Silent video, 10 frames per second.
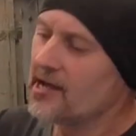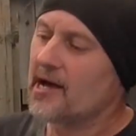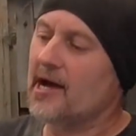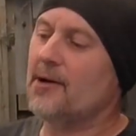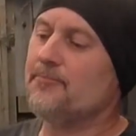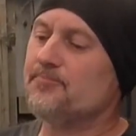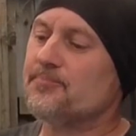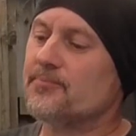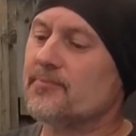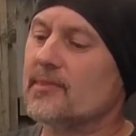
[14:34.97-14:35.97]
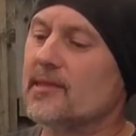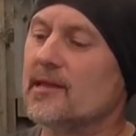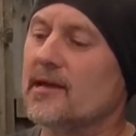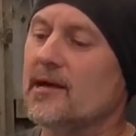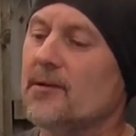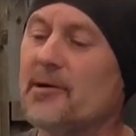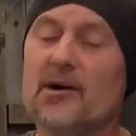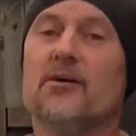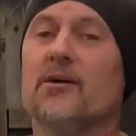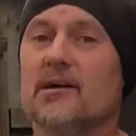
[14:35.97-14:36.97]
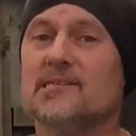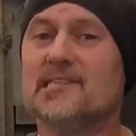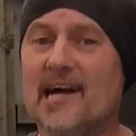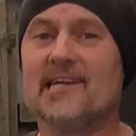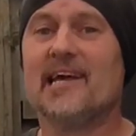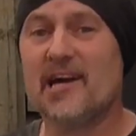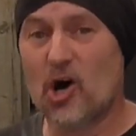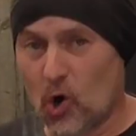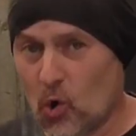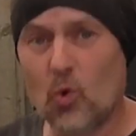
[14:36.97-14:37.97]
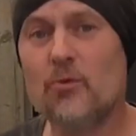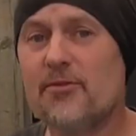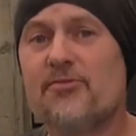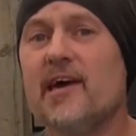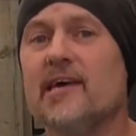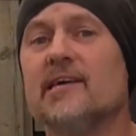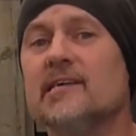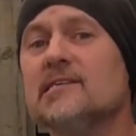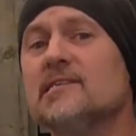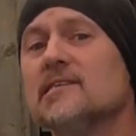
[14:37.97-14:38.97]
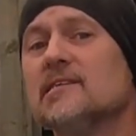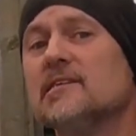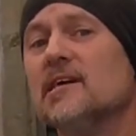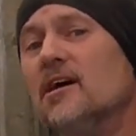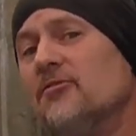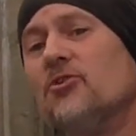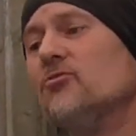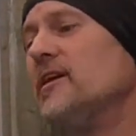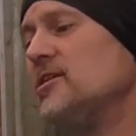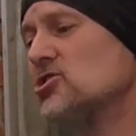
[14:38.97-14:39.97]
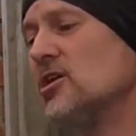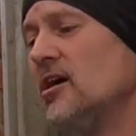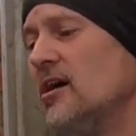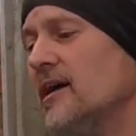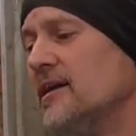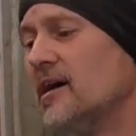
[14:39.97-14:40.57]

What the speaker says: But sadly, all the things I've already tried.